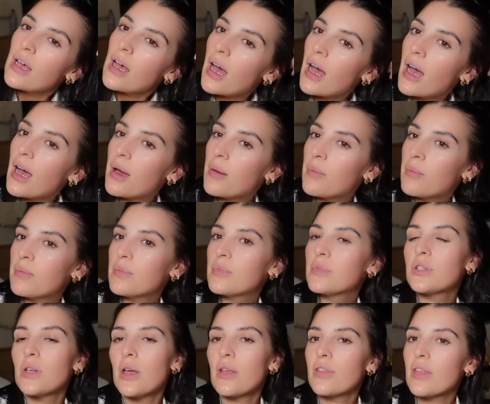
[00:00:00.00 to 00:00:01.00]

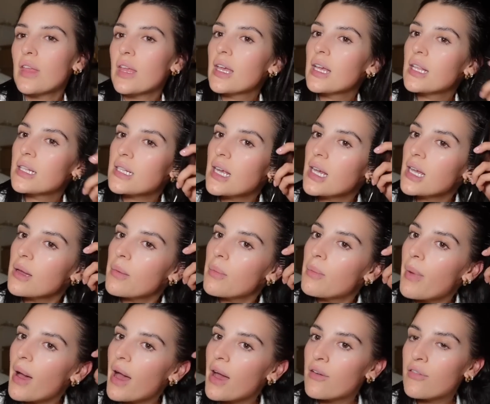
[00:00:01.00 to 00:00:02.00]
So I think it's like
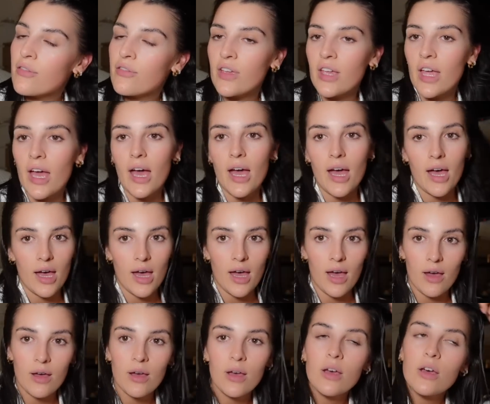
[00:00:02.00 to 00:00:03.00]
better for your
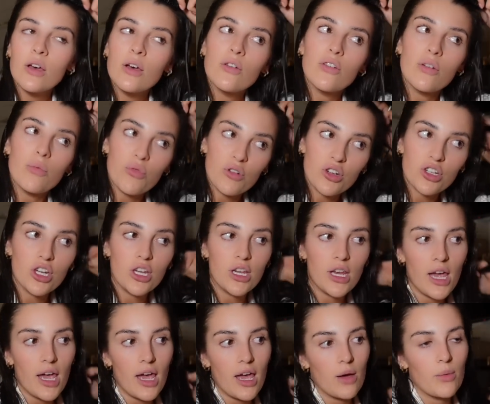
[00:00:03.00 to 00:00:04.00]
hair, for brushing
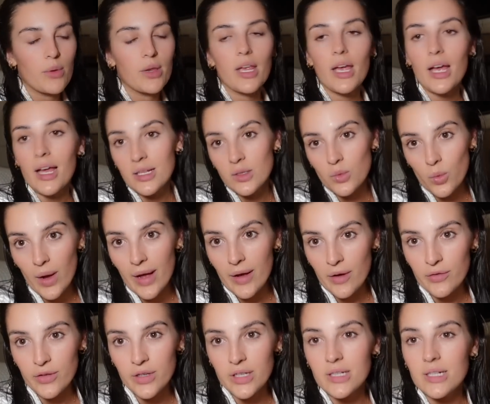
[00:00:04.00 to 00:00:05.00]
your hair when your hair's wet,
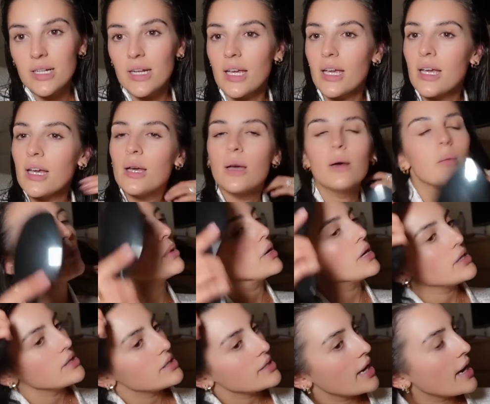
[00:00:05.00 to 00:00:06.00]
obviously,
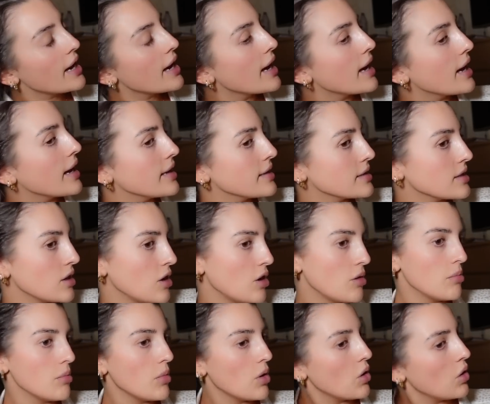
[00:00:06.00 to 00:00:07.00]
because your hair is a
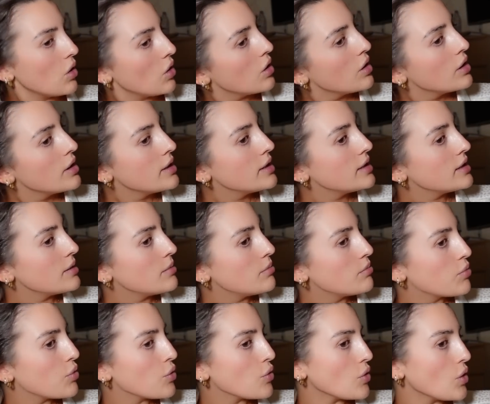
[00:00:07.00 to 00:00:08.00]
lot more
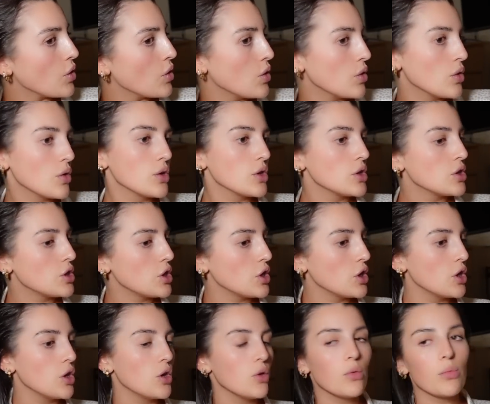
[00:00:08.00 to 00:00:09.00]
prone
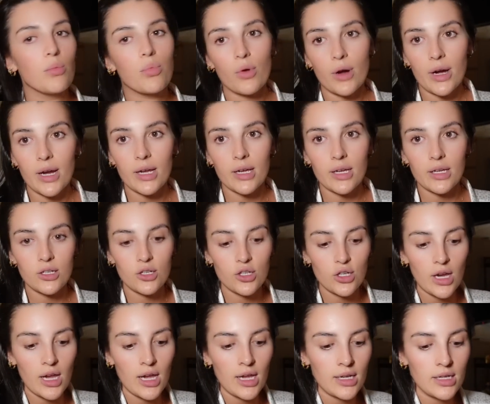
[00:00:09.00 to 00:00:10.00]
to
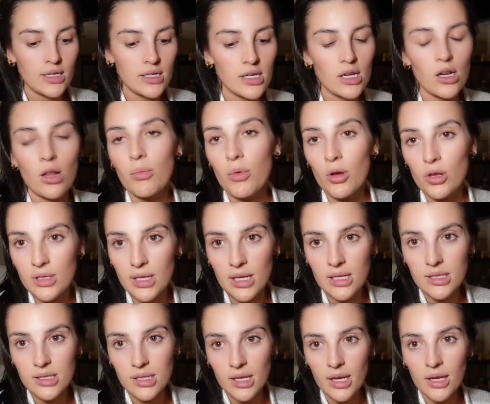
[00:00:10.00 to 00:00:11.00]
breakage and a lot more
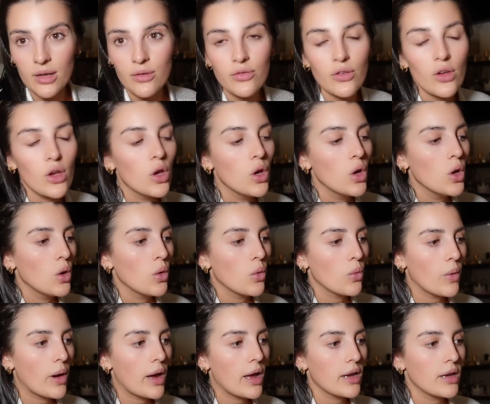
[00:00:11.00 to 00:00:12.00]
sensitive
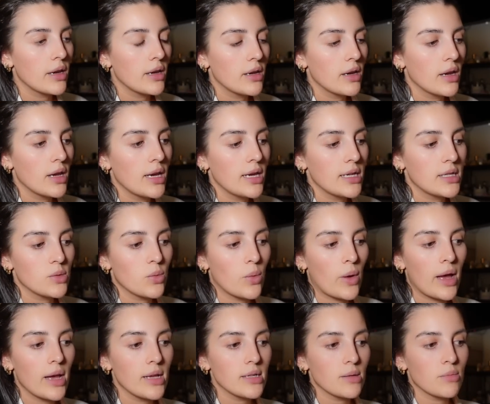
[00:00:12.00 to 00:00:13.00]
when it's
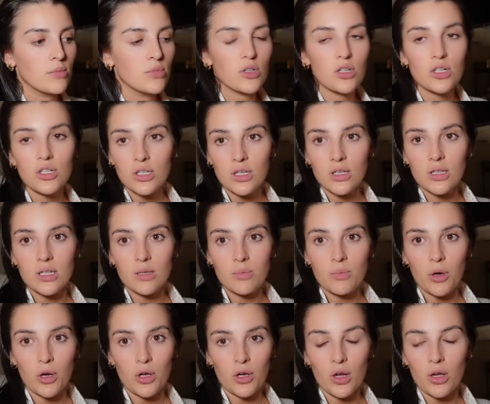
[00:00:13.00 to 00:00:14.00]
wet. I'm just going to do this
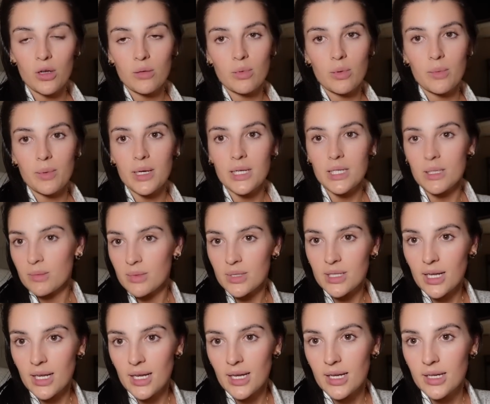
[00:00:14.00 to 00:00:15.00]
button up because I'm
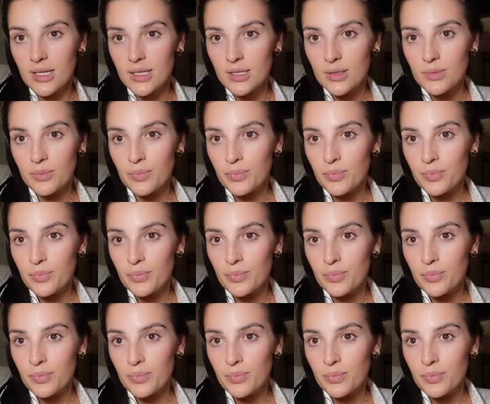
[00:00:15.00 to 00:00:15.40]
scared